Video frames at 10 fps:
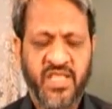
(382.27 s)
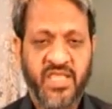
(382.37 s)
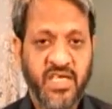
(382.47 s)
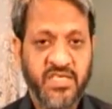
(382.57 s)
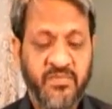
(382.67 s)

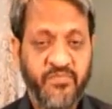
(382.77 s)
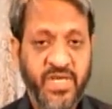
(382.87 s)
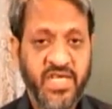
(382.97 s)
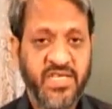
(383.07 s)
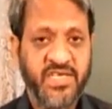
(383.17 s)
The
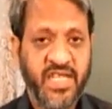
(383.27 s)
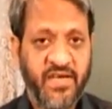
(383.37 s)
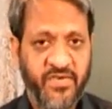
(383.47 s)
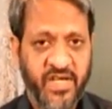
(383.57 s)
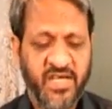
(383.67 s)
speed
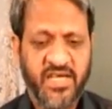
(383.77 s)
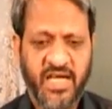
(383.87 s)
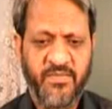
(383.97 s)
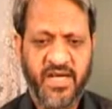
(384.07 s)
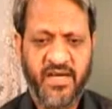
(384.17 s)
graphic
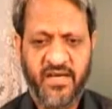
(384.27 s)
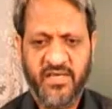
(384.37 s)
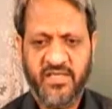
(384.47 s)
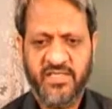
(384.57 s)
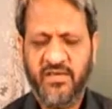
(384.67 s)
camera,
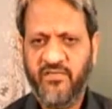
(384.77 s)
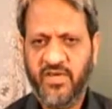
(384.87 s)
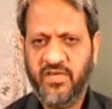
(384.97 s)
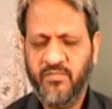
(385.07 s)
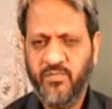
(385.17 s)

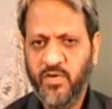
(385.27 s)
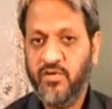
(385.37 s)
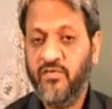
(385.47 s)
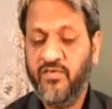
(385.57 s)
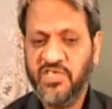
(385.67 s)
somewhat
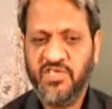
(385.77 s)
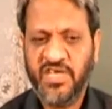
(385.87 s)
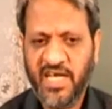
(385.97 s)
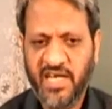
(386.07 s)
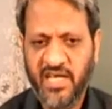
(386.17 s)
more
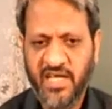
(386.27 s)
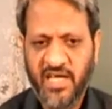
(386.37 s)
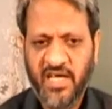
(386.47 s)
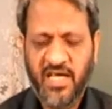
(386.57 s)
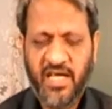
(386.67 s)
versatile
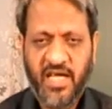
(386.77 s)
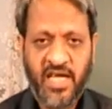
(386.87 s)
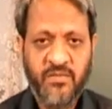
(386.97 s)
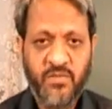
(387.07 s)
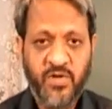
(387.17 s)

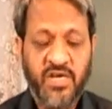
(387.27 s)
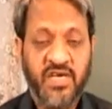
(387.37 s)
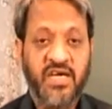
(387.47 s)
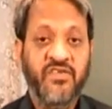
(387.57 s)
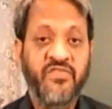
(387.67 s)
and more
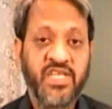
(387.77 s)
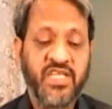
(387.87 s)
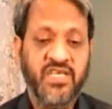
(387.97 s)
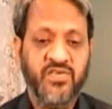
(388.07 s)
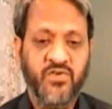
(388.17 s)

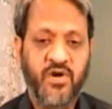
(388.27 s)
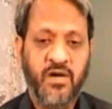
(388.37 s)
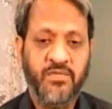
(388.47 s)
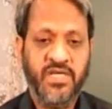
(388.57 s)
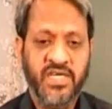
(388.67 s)
convenient to
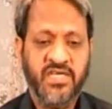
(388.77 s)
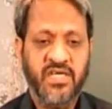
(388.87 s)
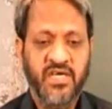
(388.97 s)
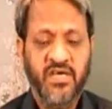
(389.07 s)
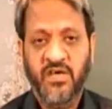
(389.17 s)
operate,
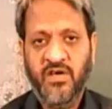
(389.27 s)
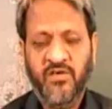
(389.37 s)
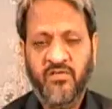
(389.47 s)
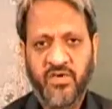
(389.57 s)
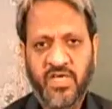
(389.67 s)

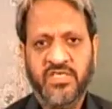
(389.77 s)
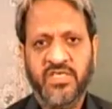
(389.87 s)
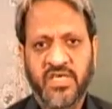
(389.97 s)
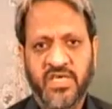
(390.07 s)
was